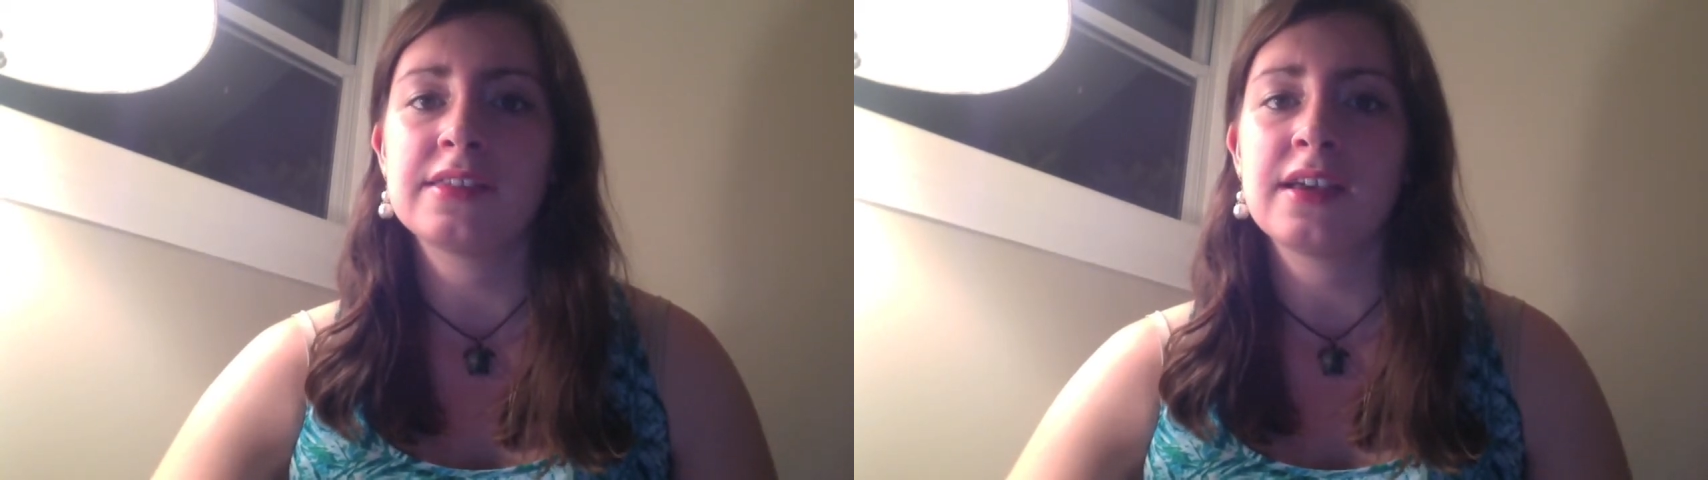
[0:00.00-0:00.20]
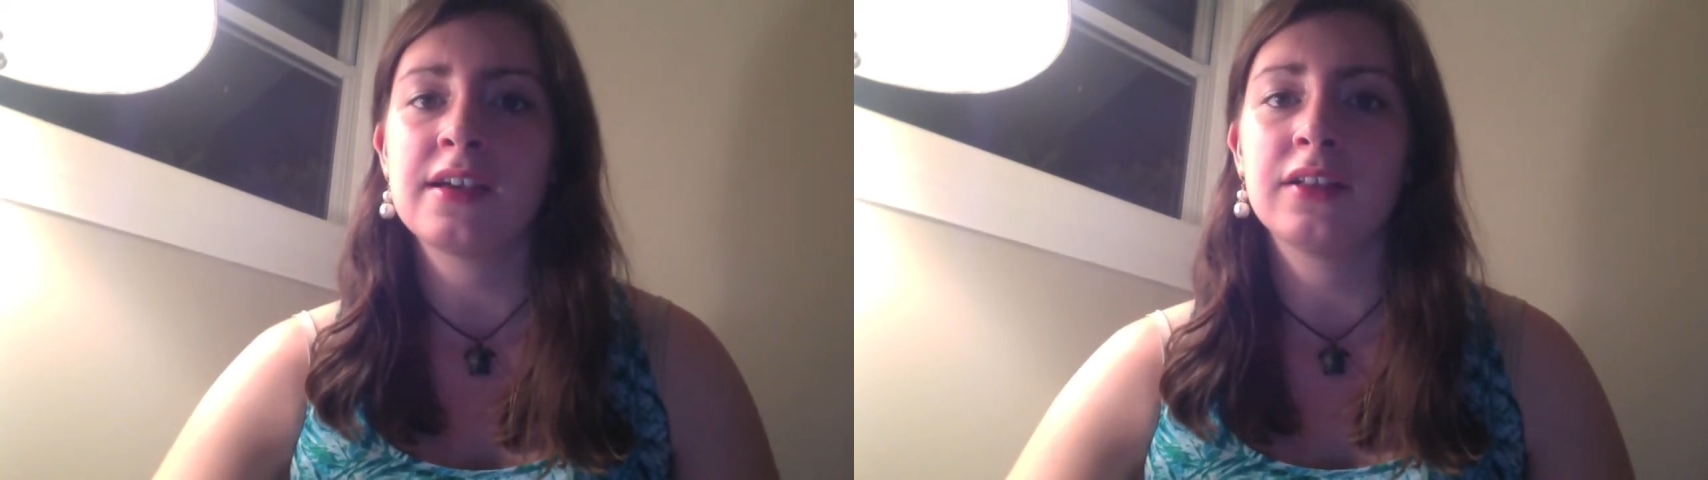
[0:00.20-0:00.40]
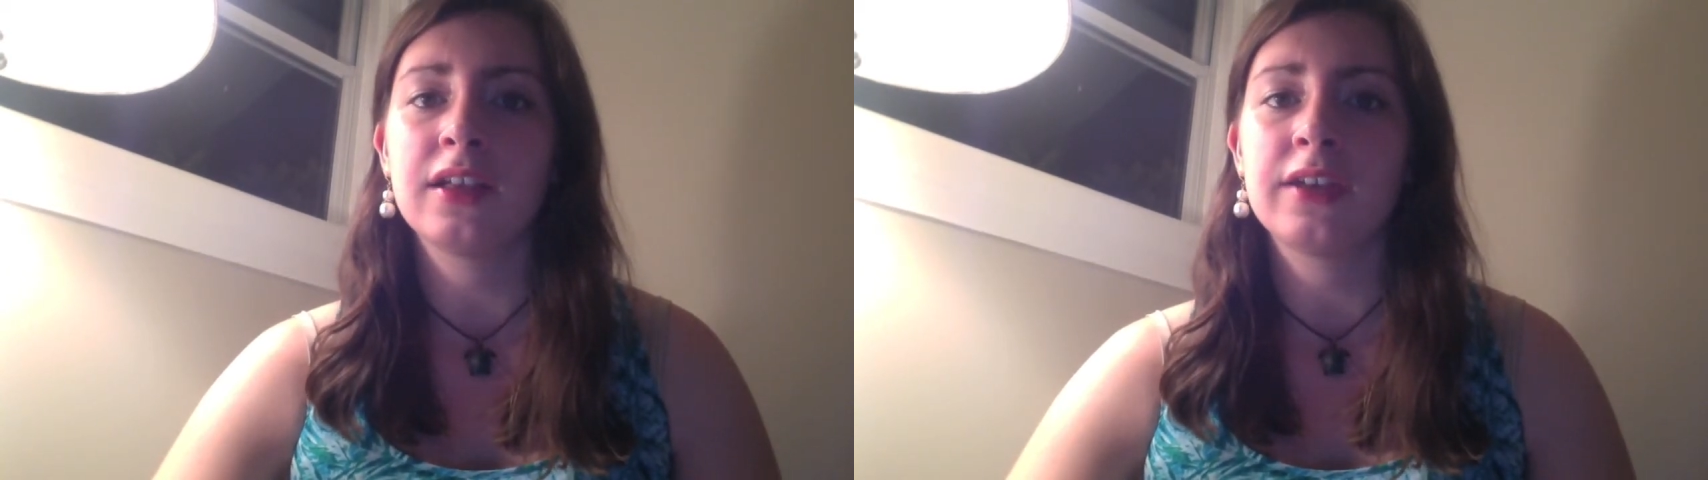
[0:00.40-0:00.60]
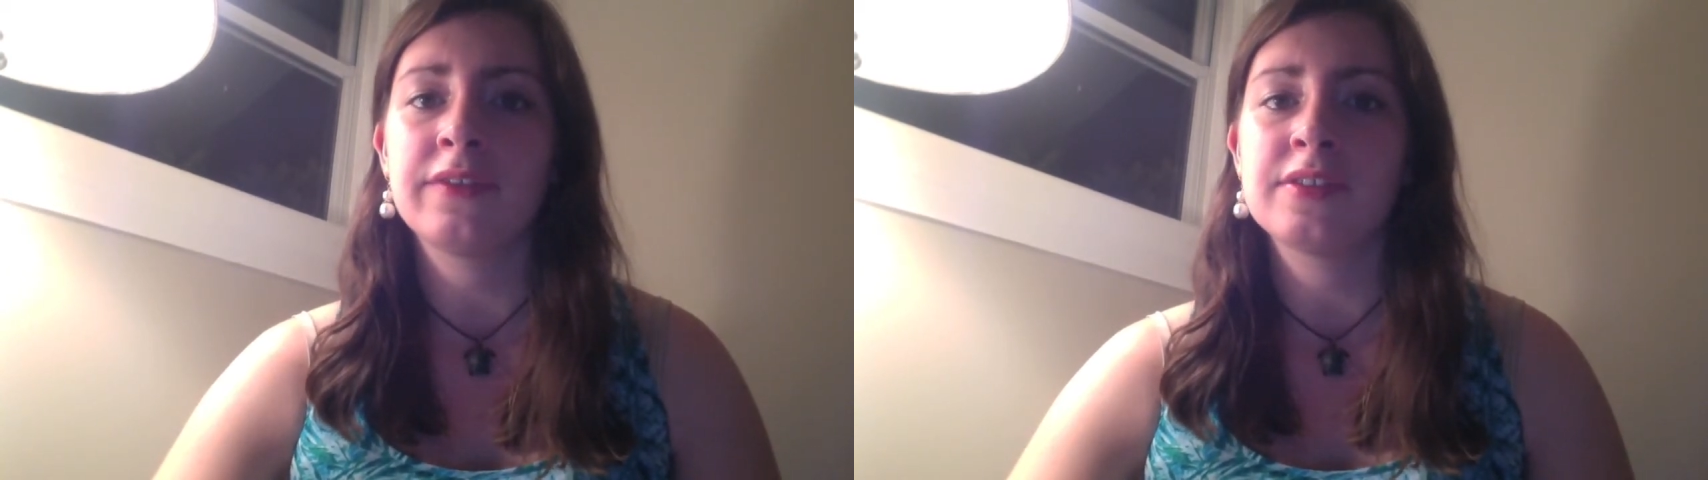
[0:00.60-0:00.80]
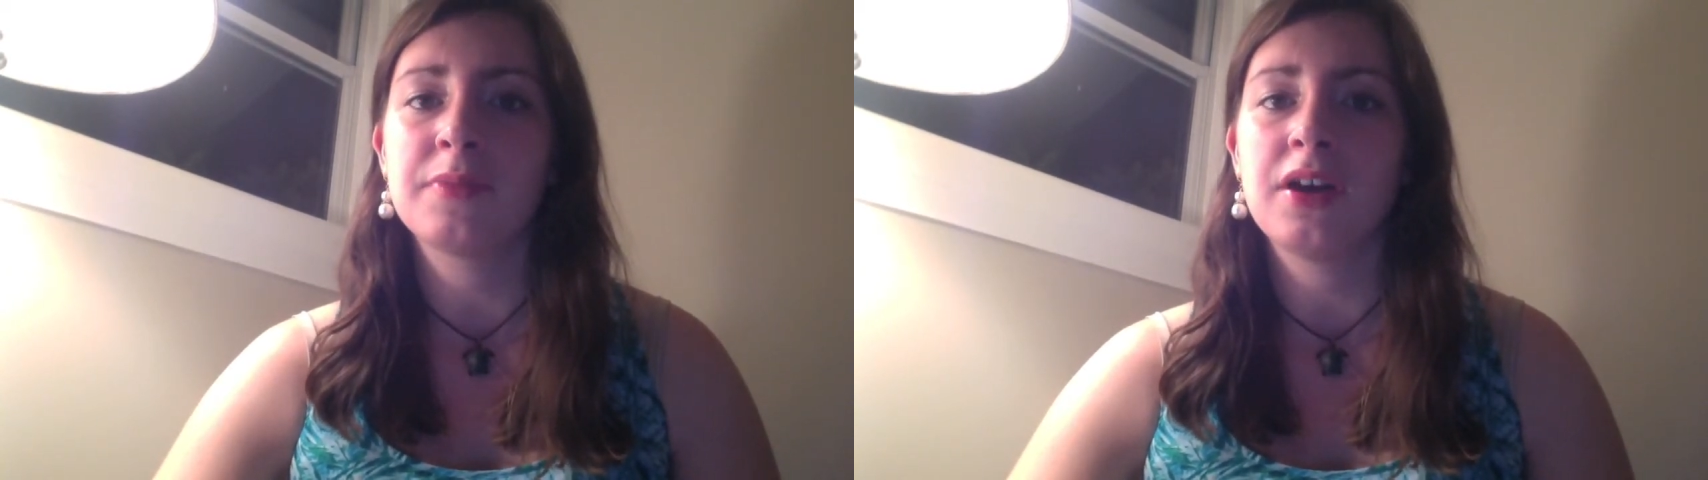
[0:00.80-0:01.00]
that a lot of
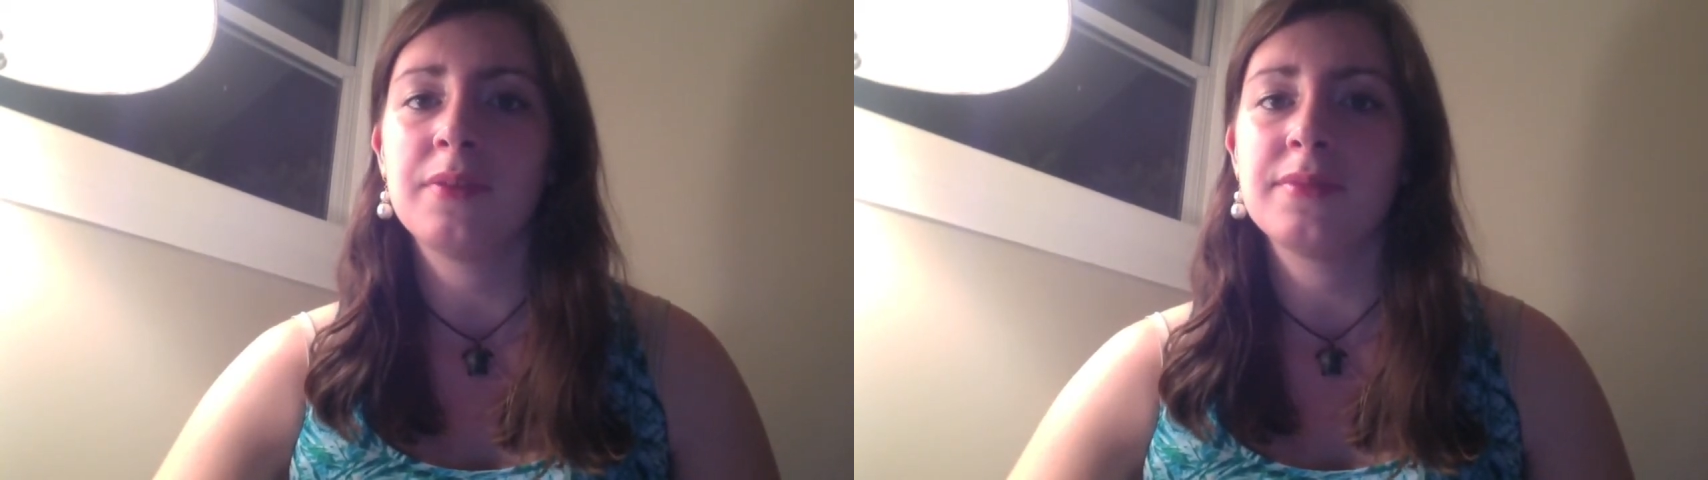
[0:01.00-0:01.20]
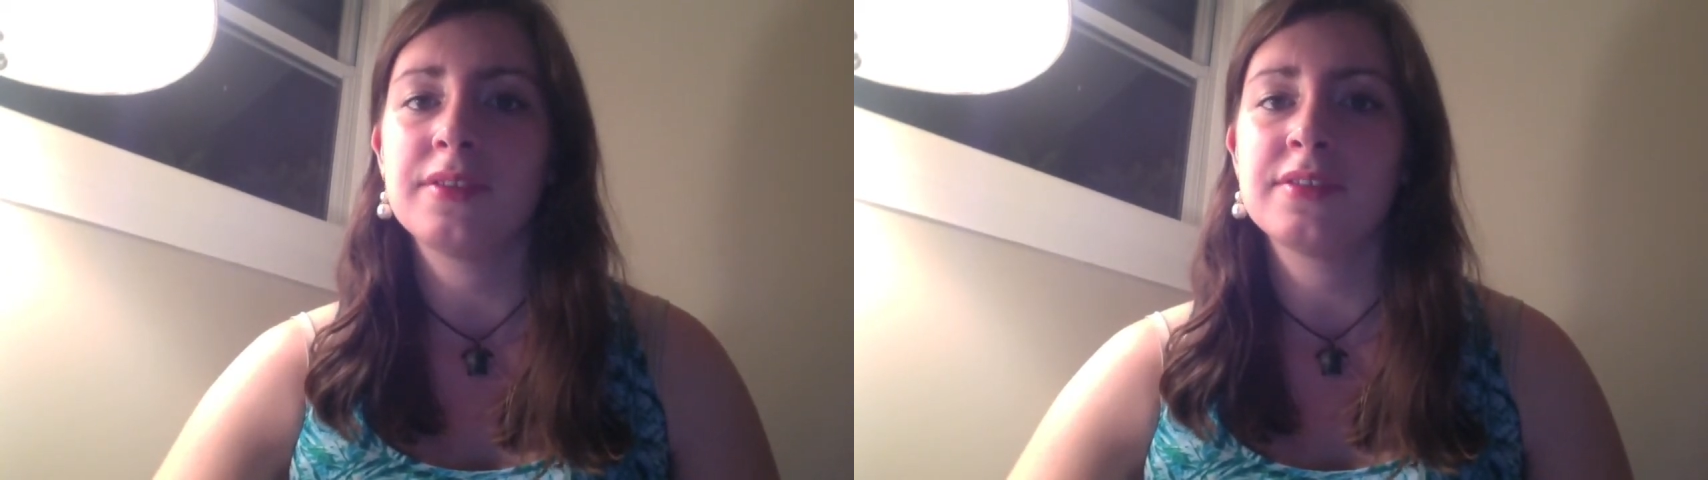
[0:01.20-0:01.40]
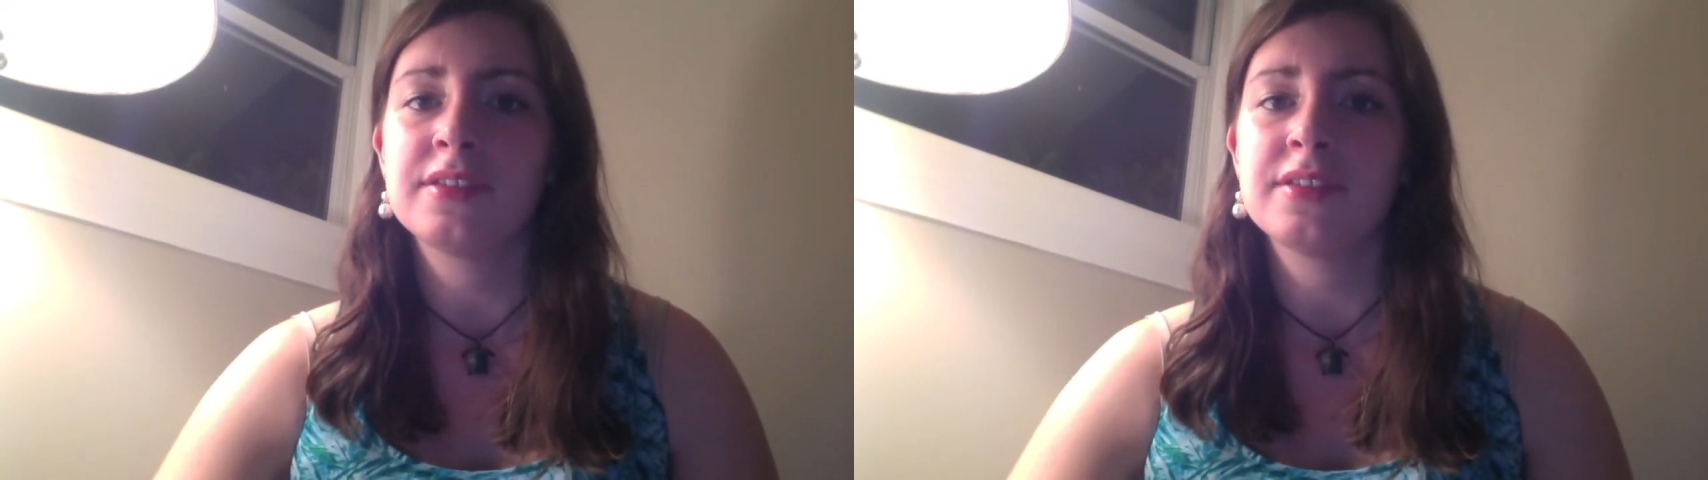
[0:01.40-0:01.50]
his mom and